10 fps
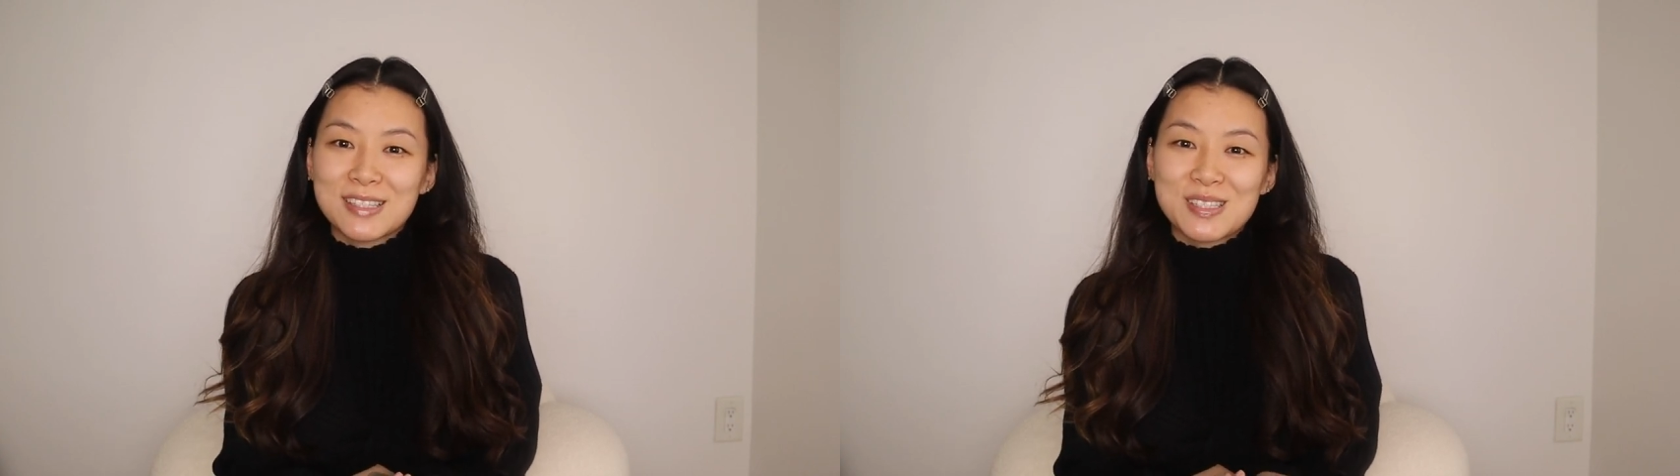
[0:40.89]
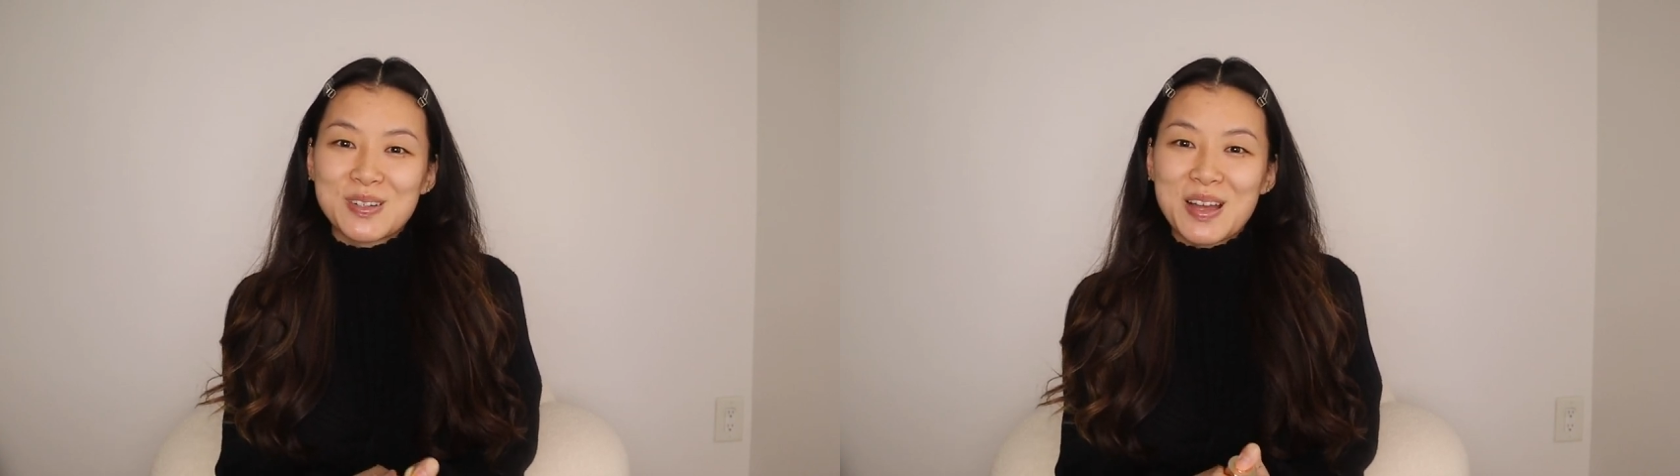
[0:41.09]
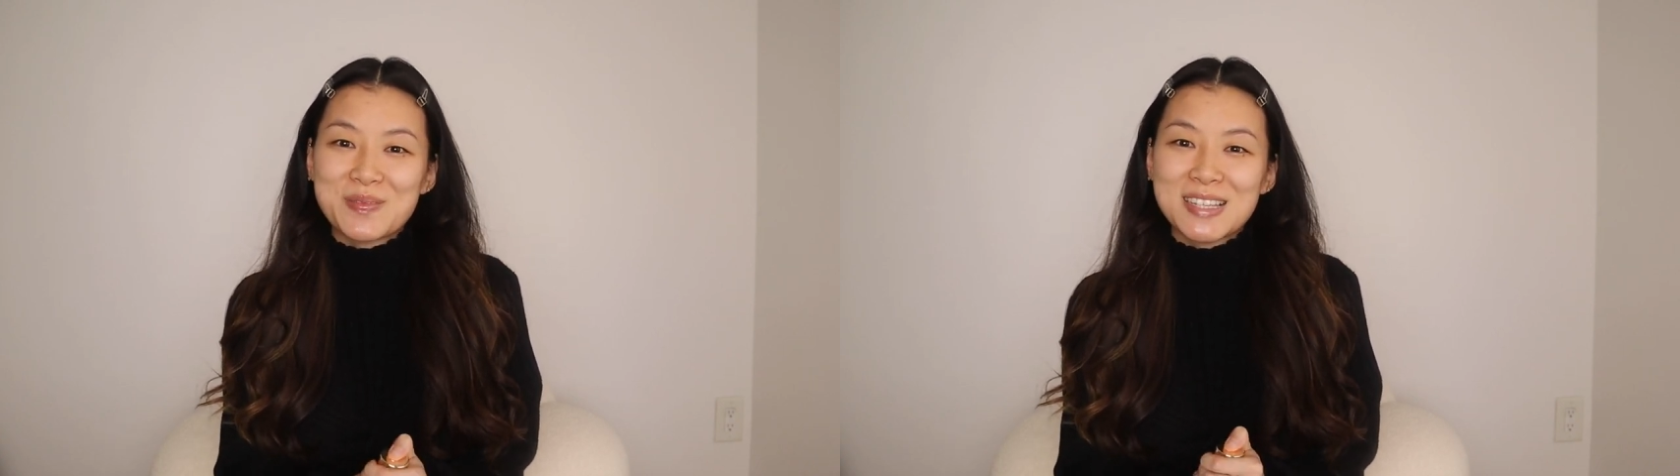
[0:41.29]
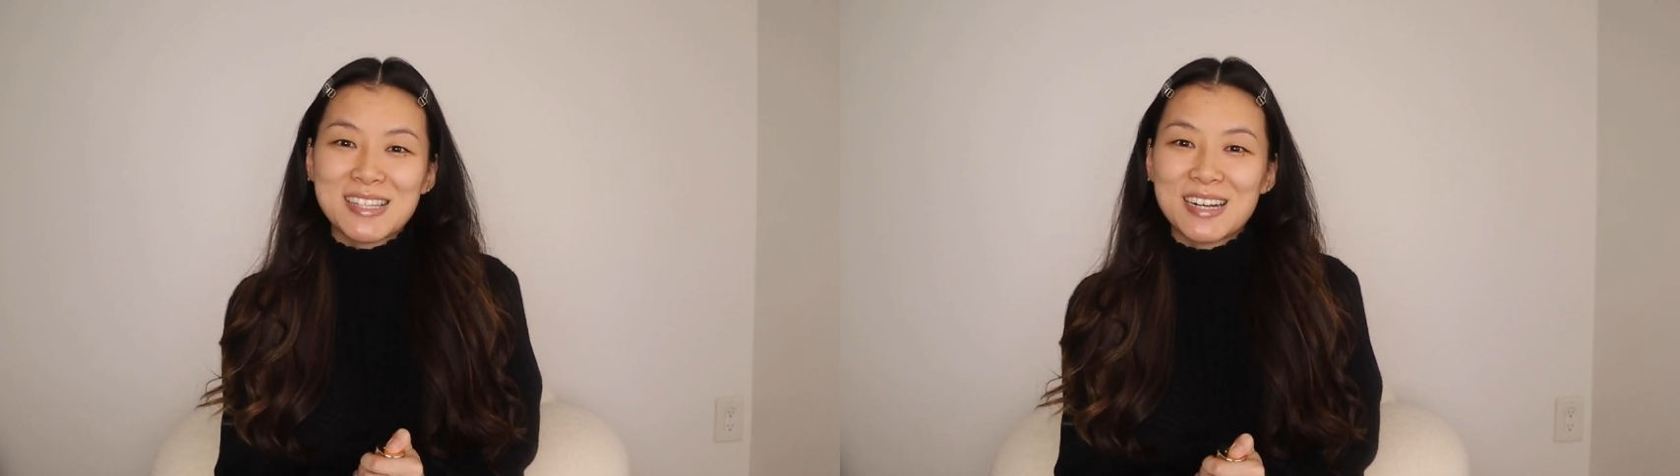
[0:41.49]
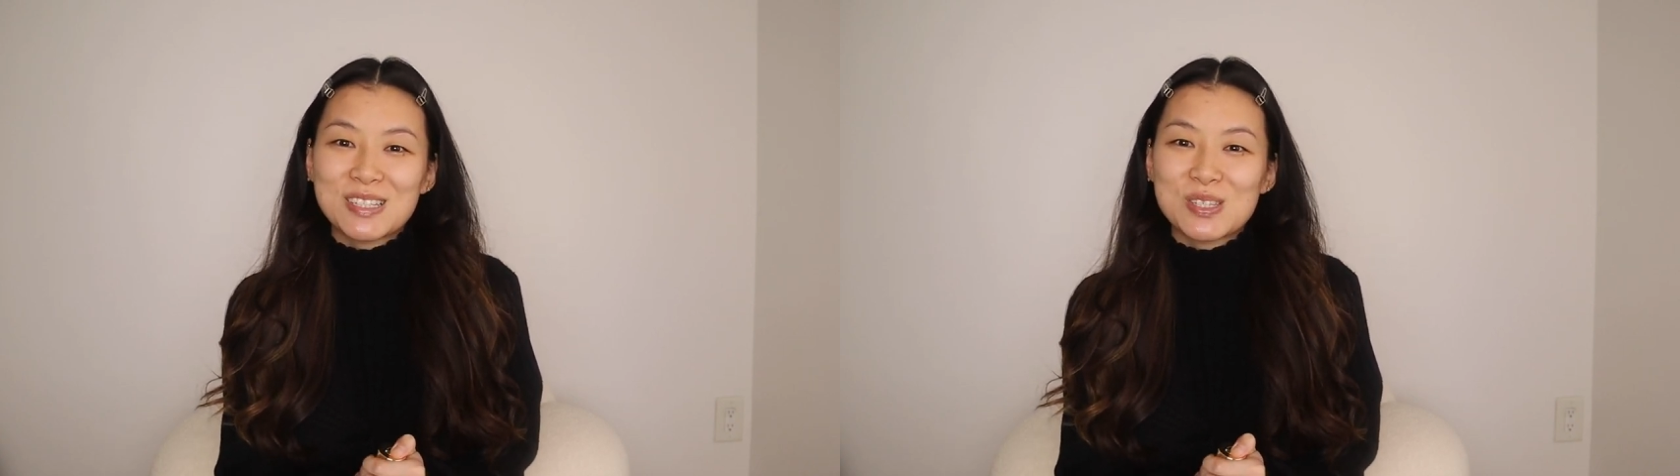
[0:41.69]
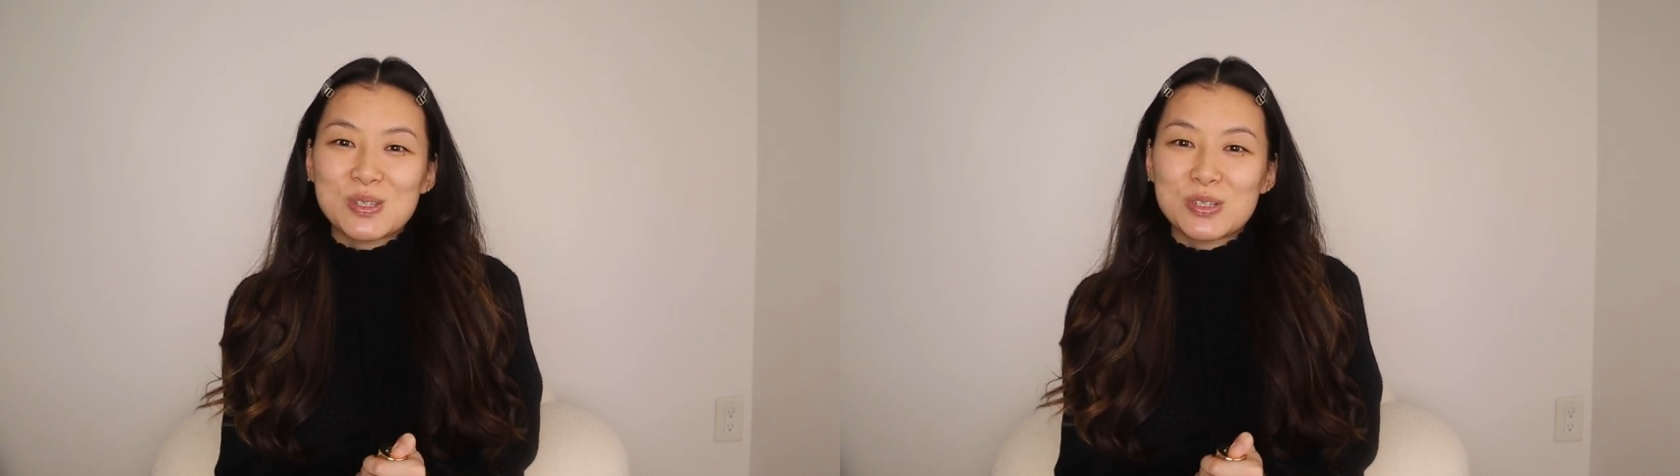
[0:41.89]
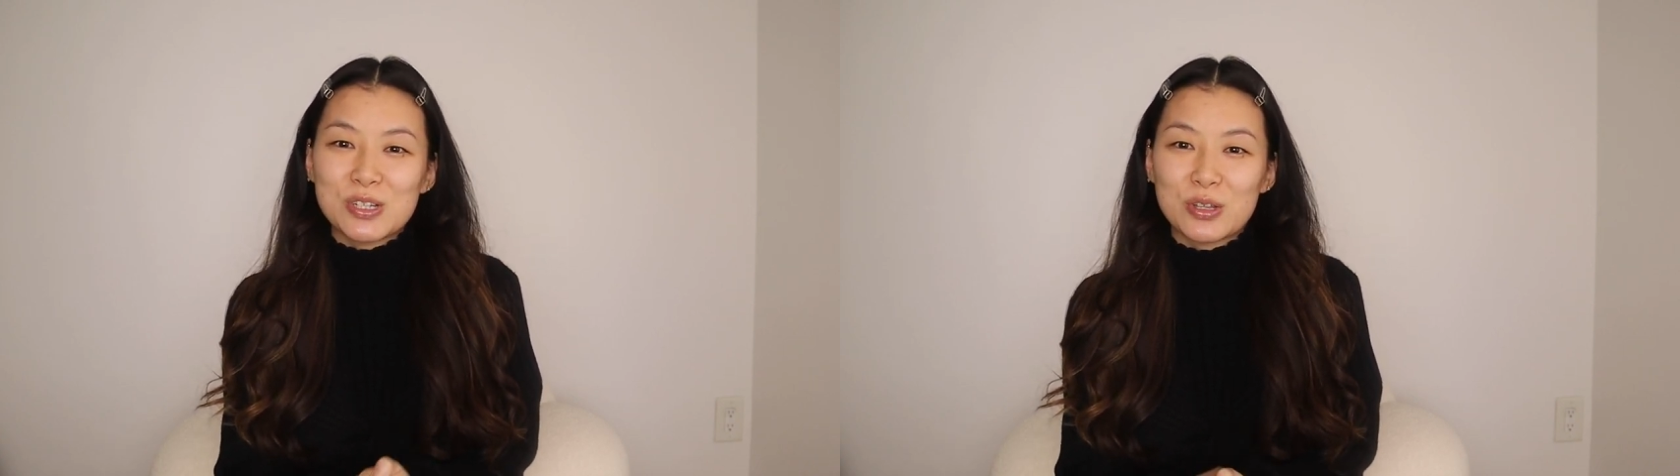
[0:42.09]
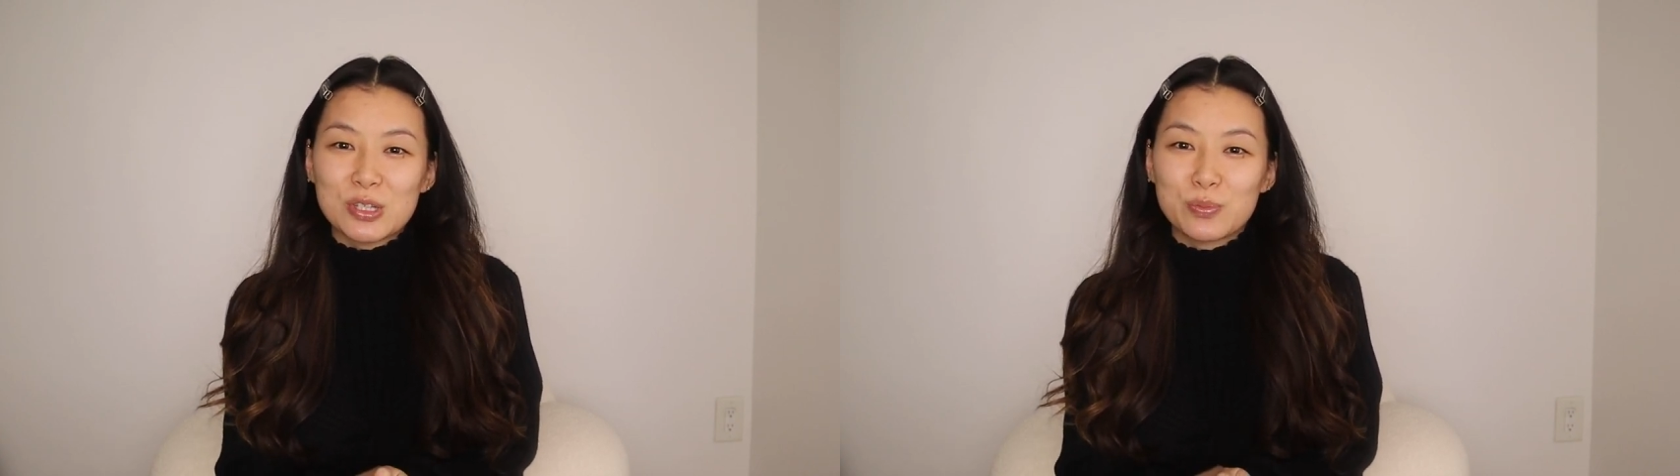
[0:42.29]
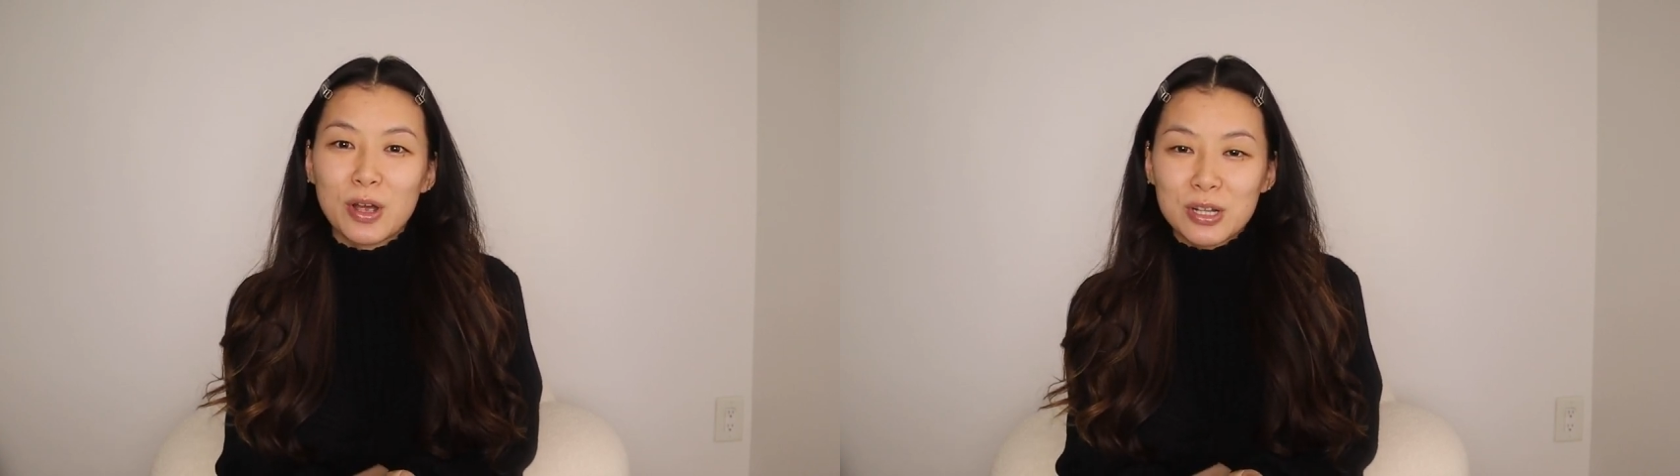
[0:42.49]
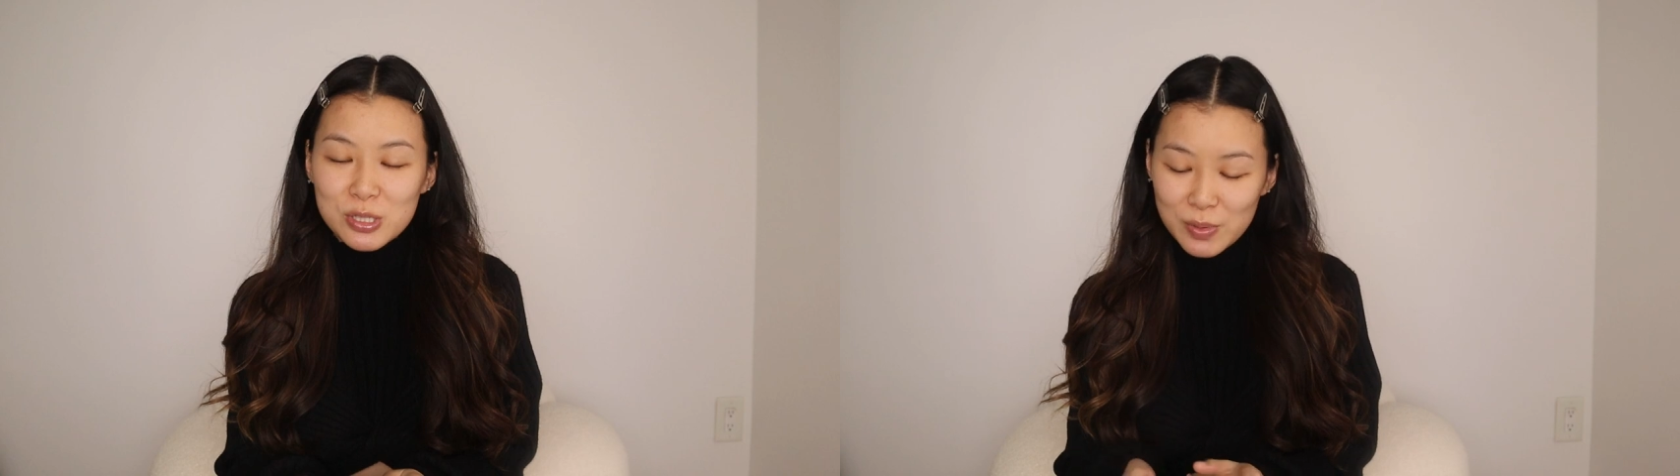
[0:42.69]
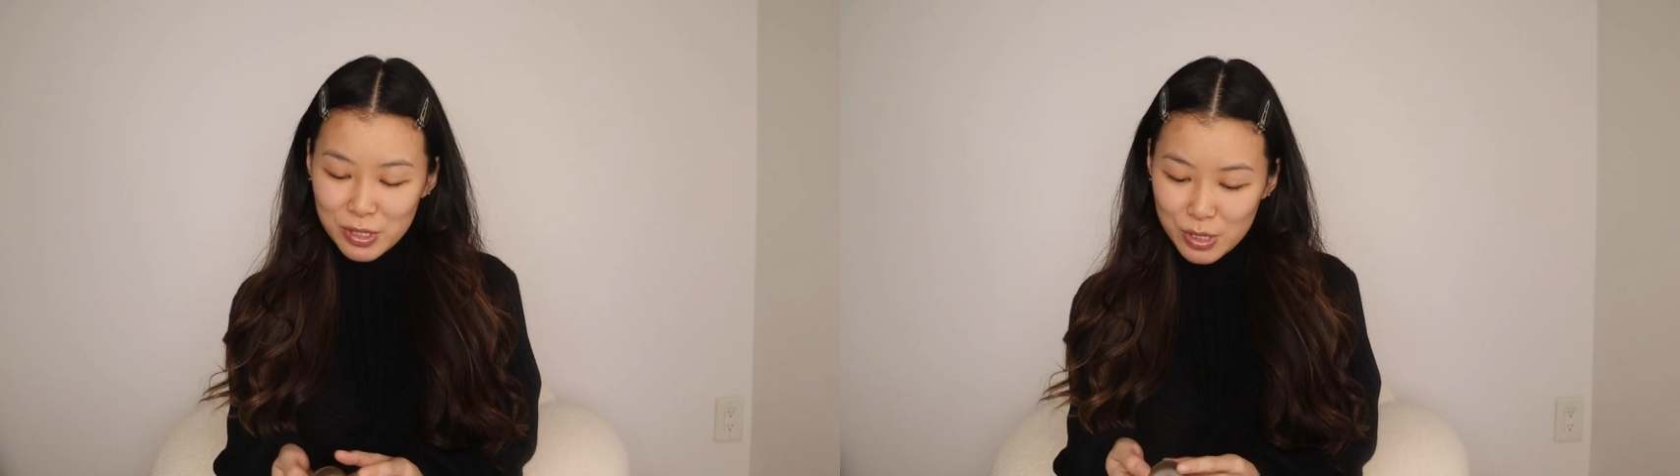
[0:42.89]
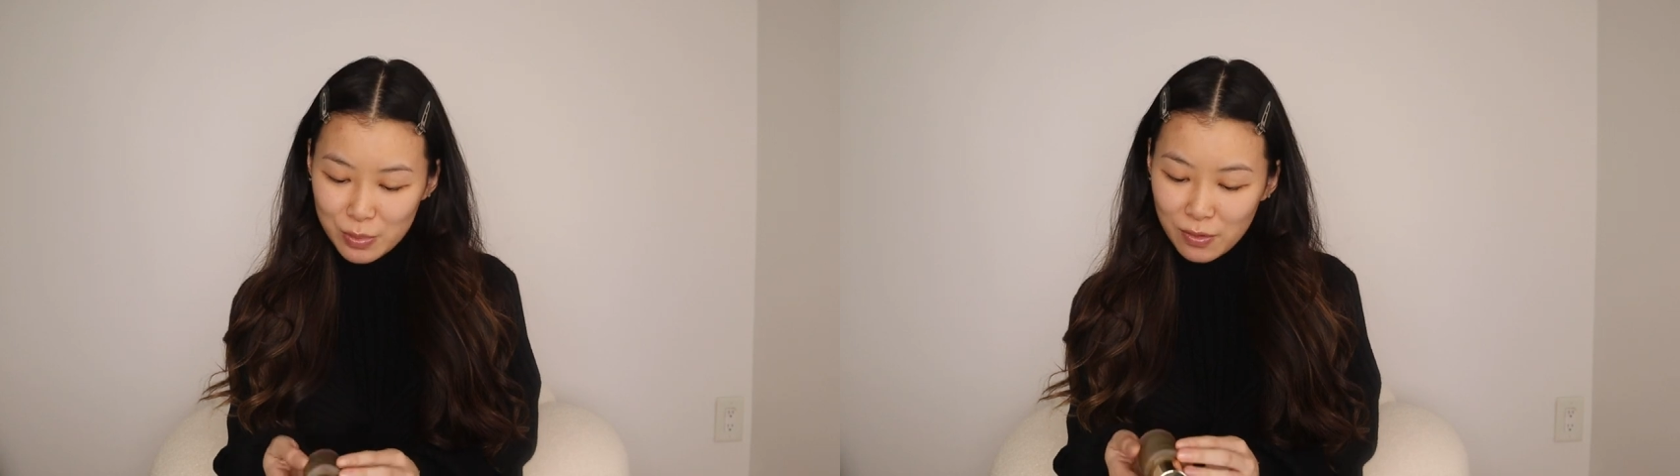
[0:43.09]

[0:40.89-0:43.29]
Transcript: So I'm excited to share these products with you.